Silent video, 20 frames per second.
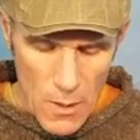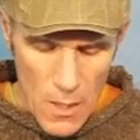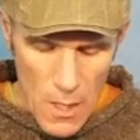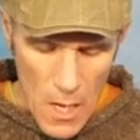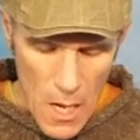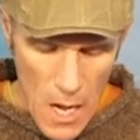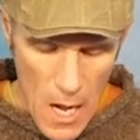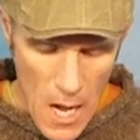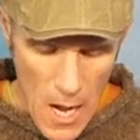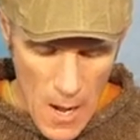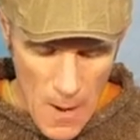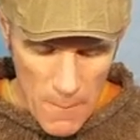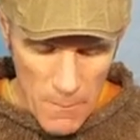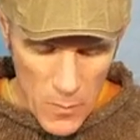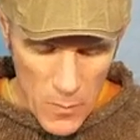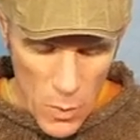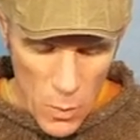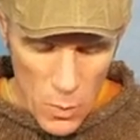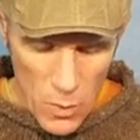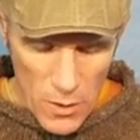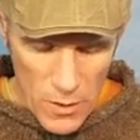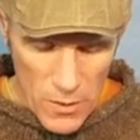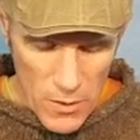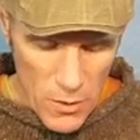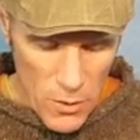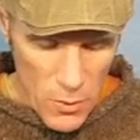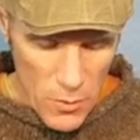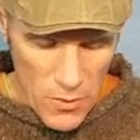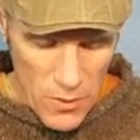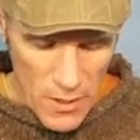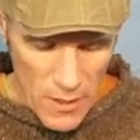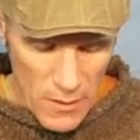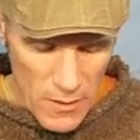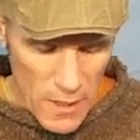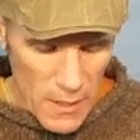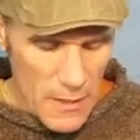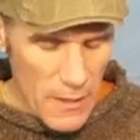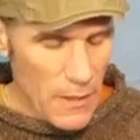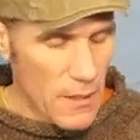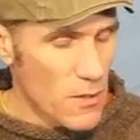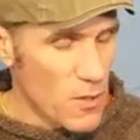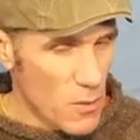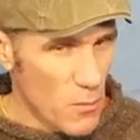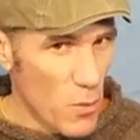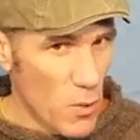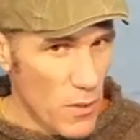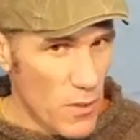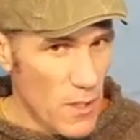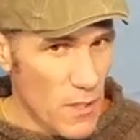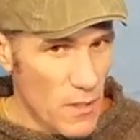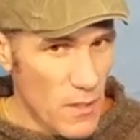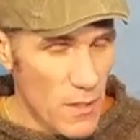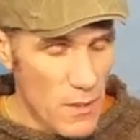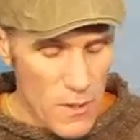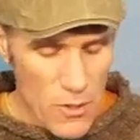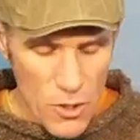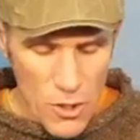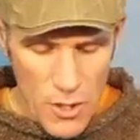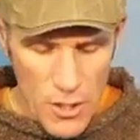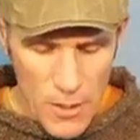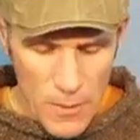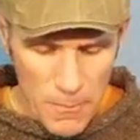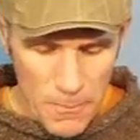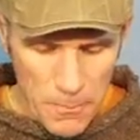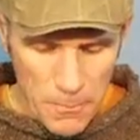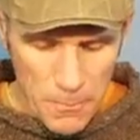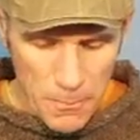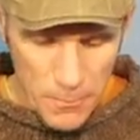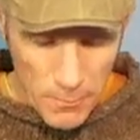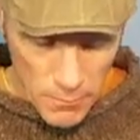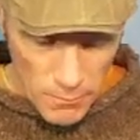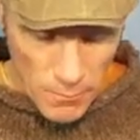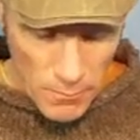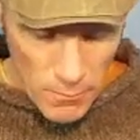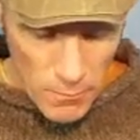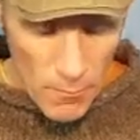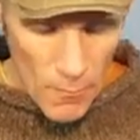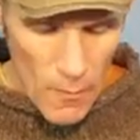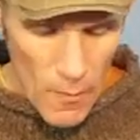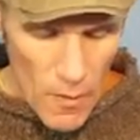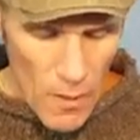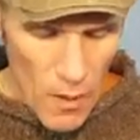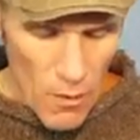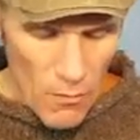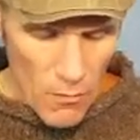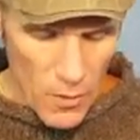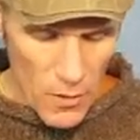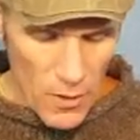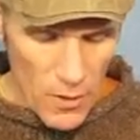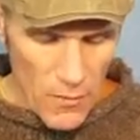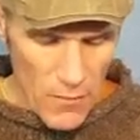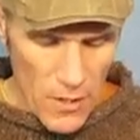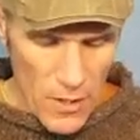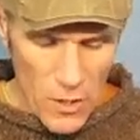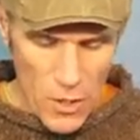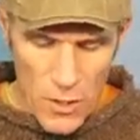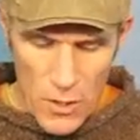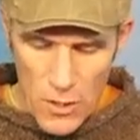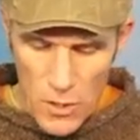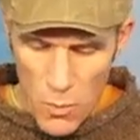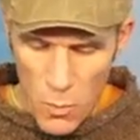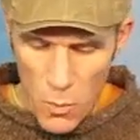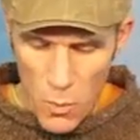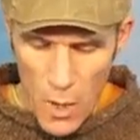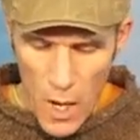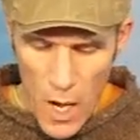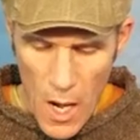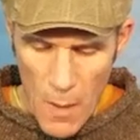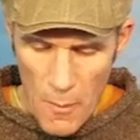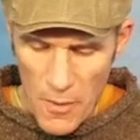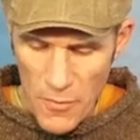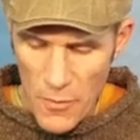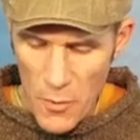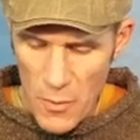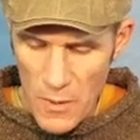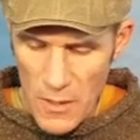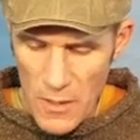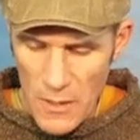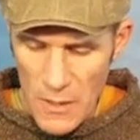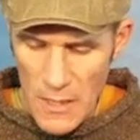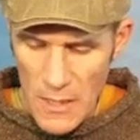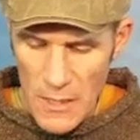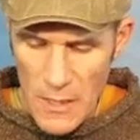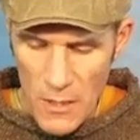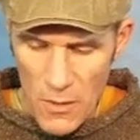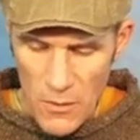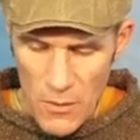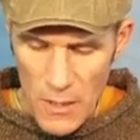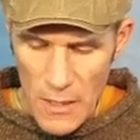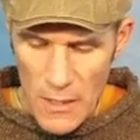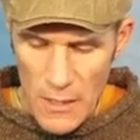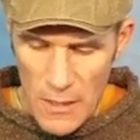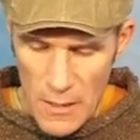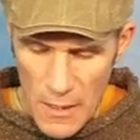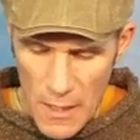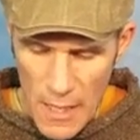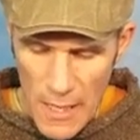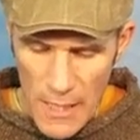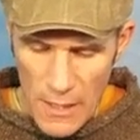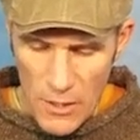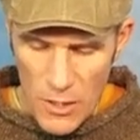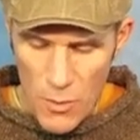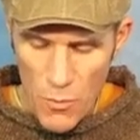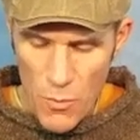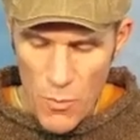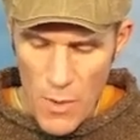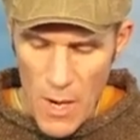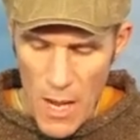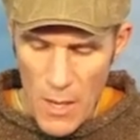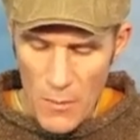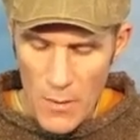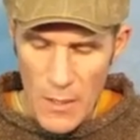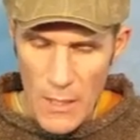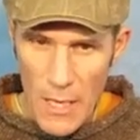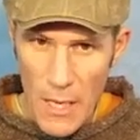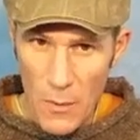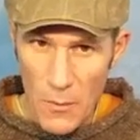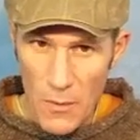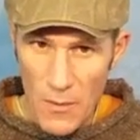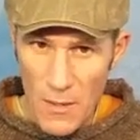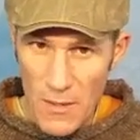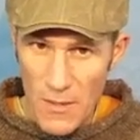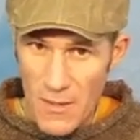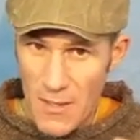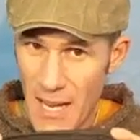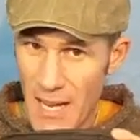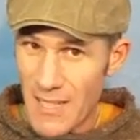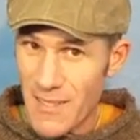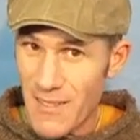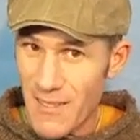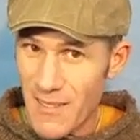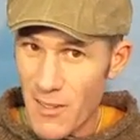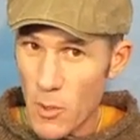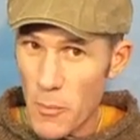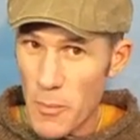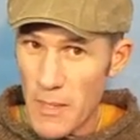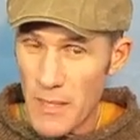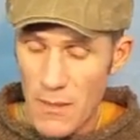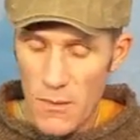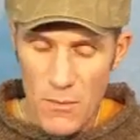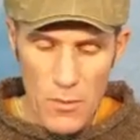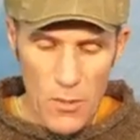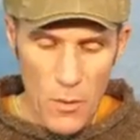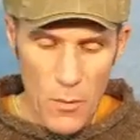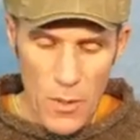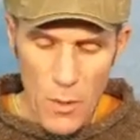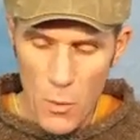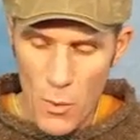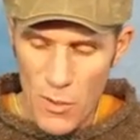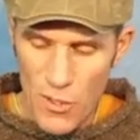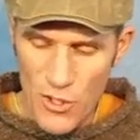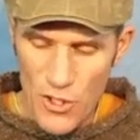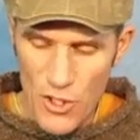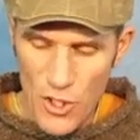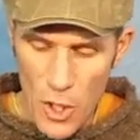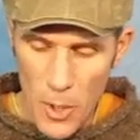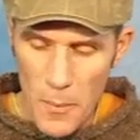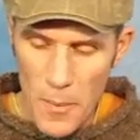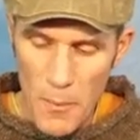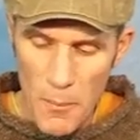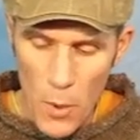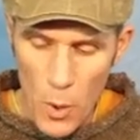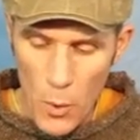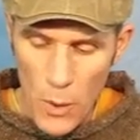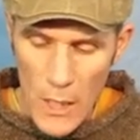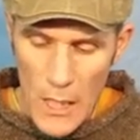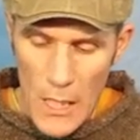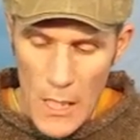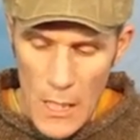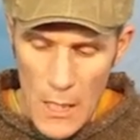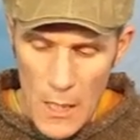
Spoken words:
One of the new things, I did get some more of these in this year for the conventions. A few of the details that I did, I actually rounded out the sides a little bit so they weren't sharp and pokey,